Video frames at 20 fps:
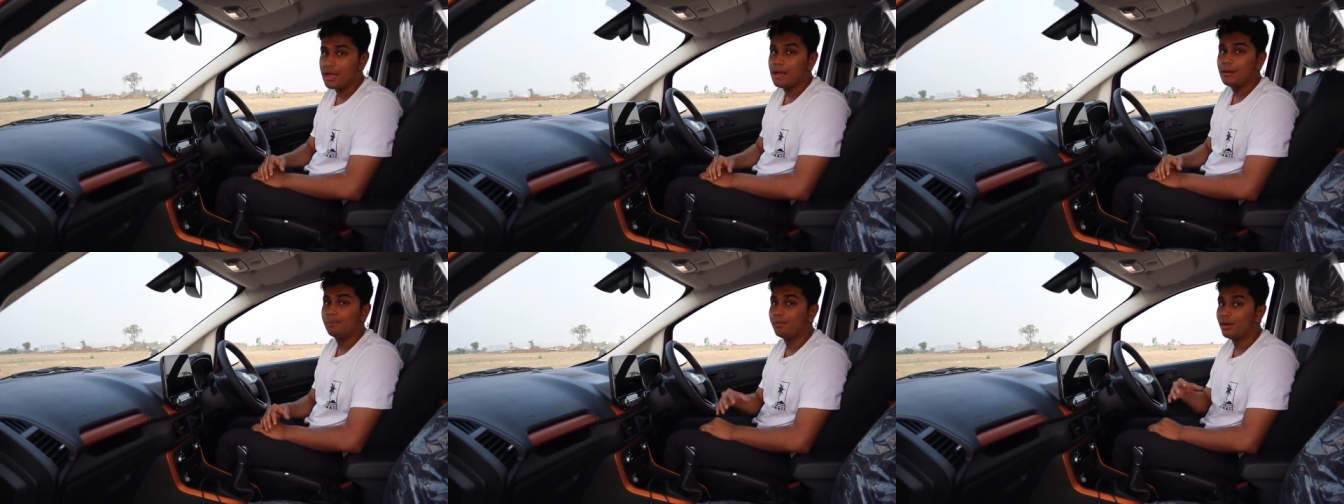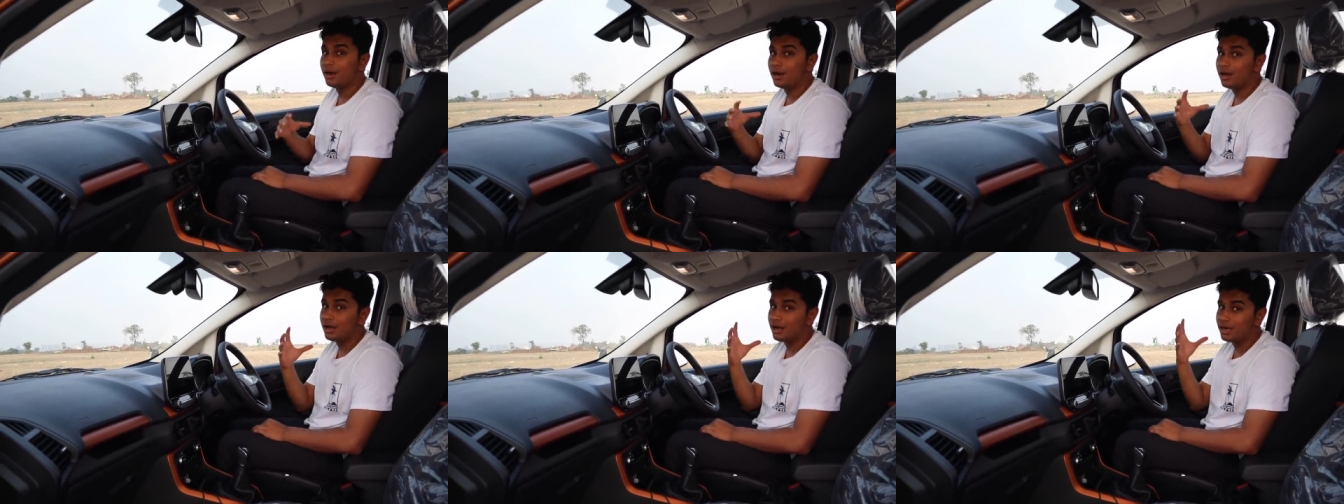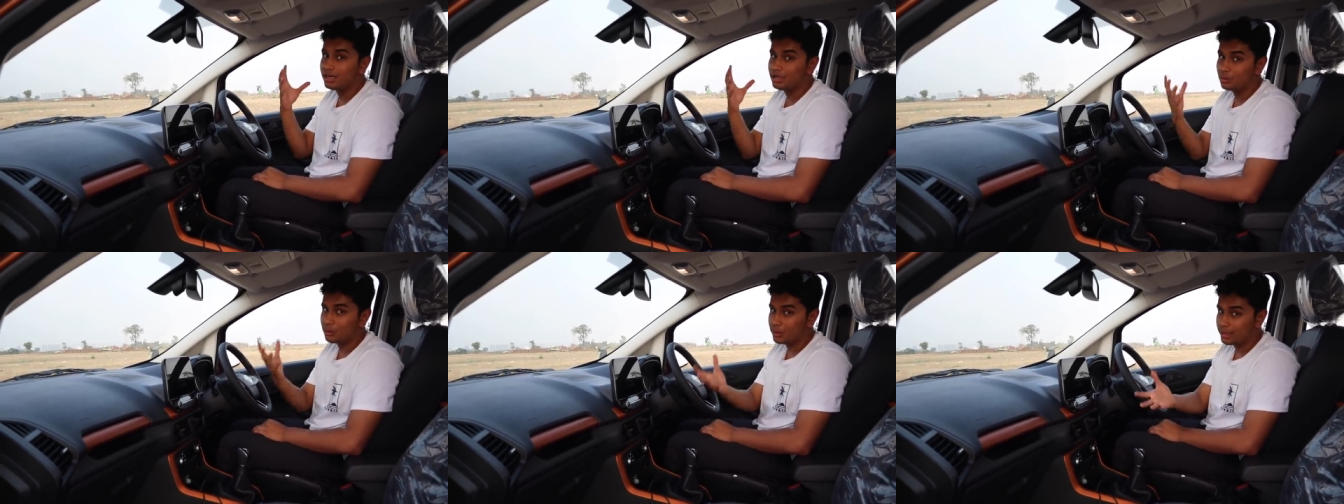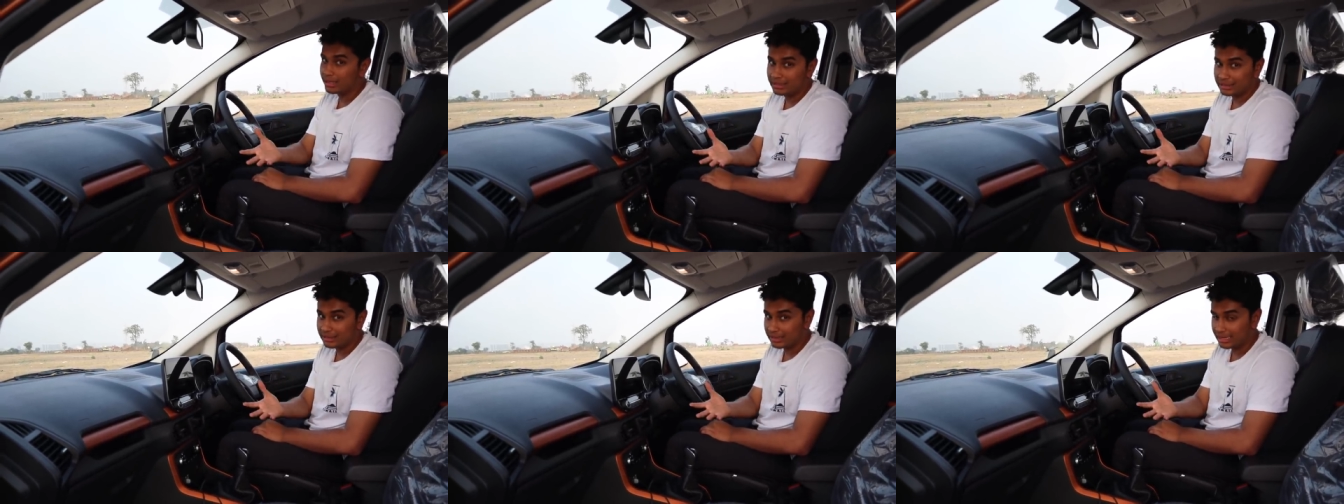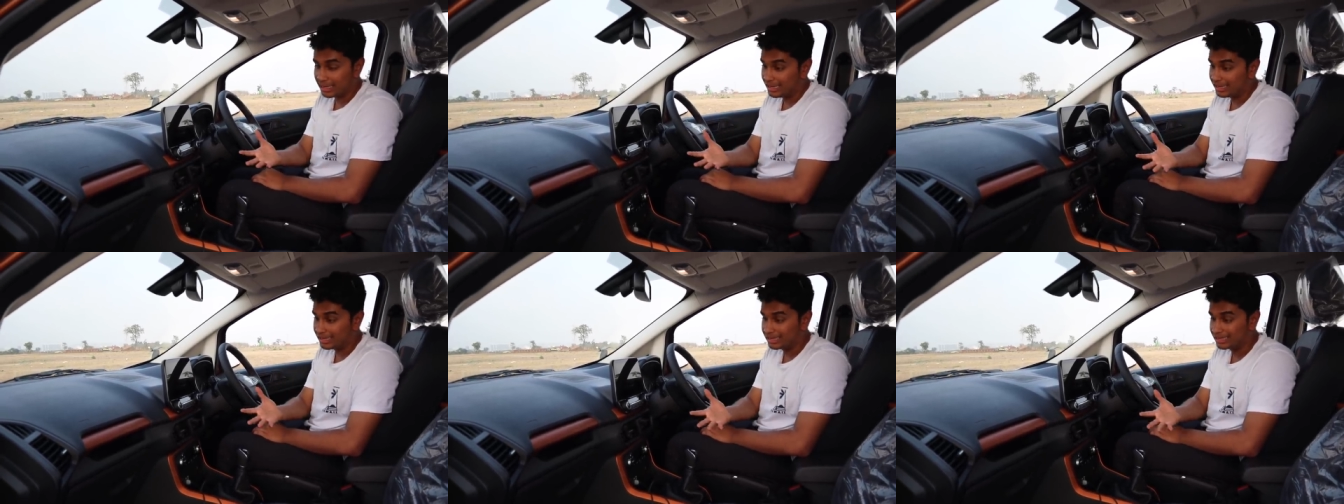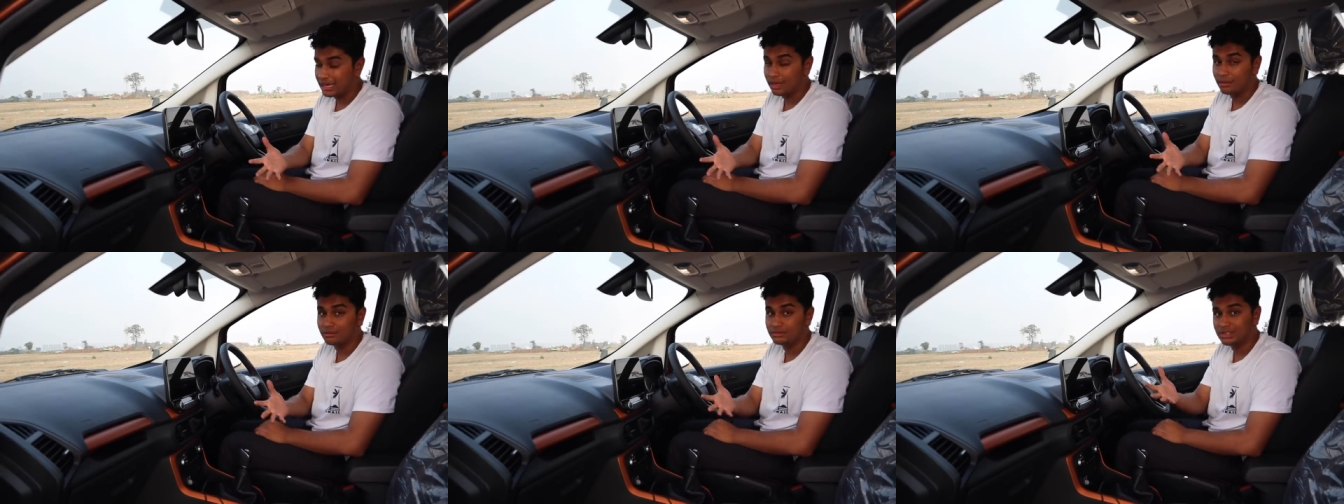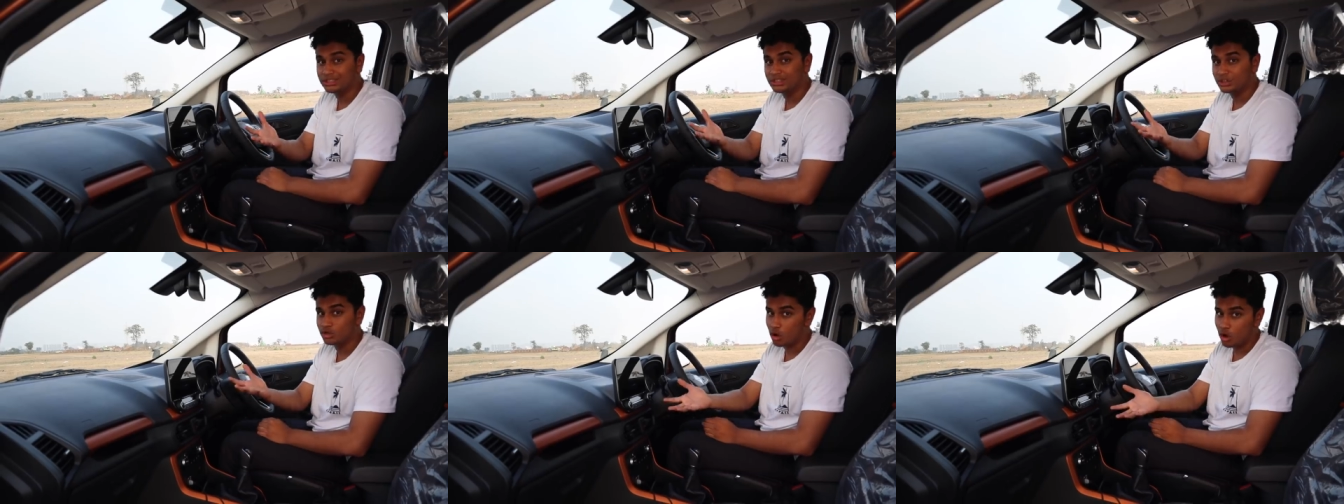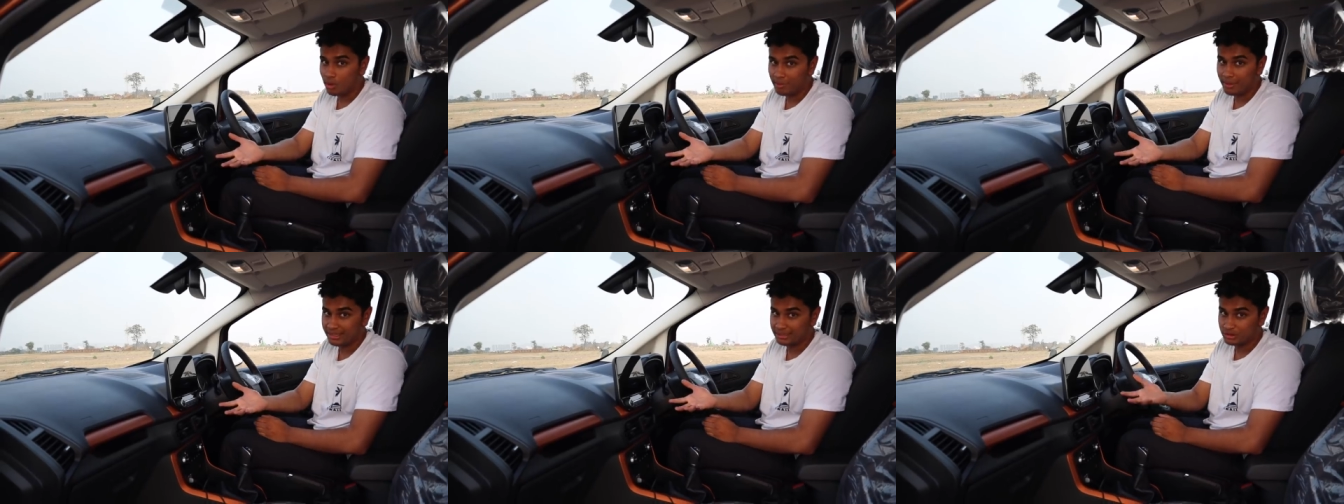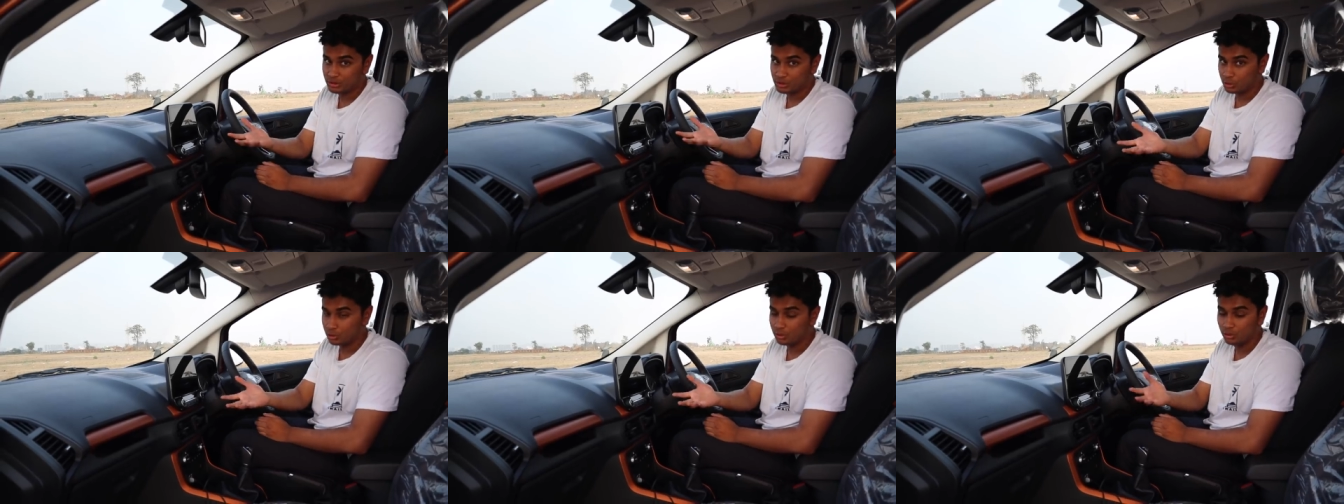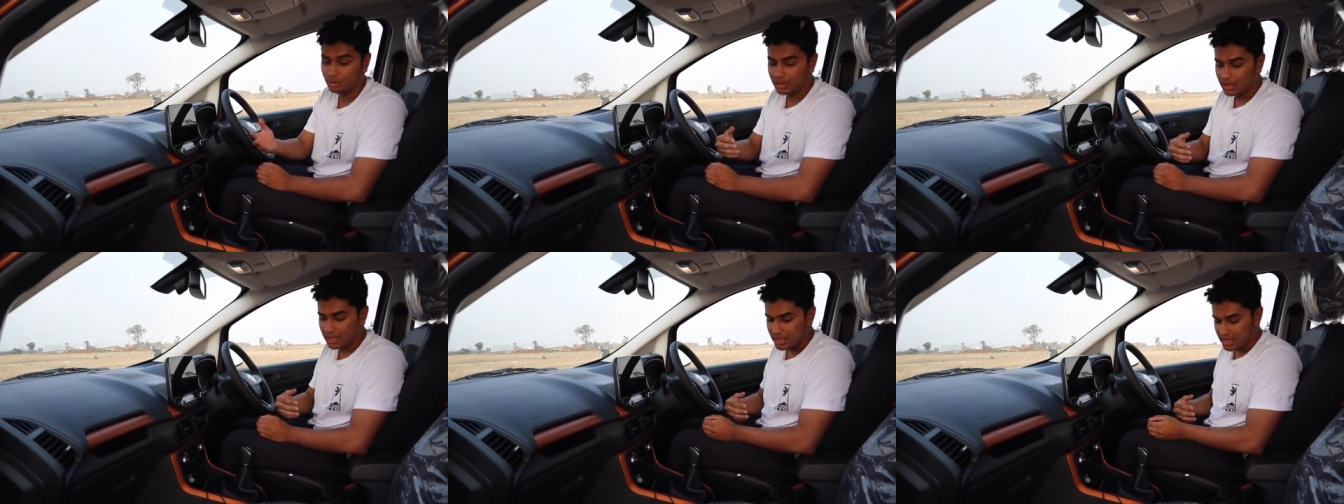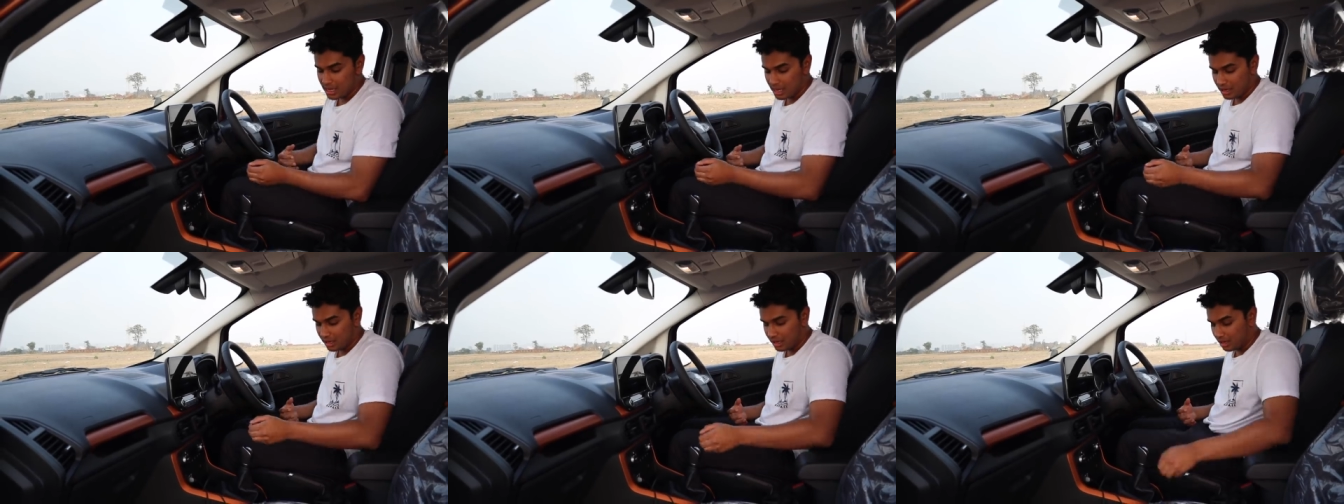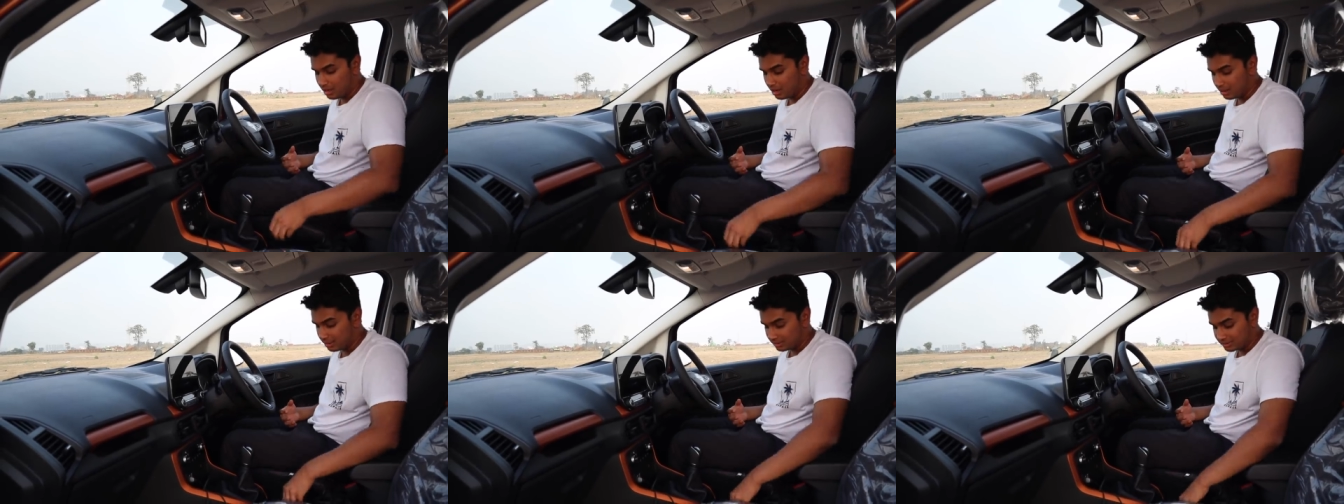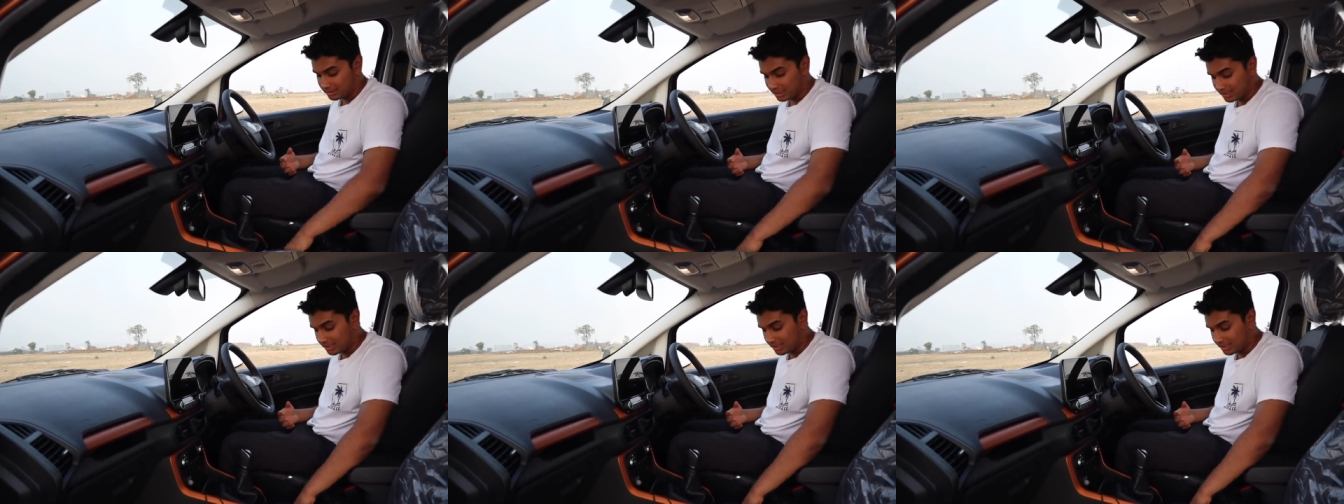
But with it comes its drawbacks too. The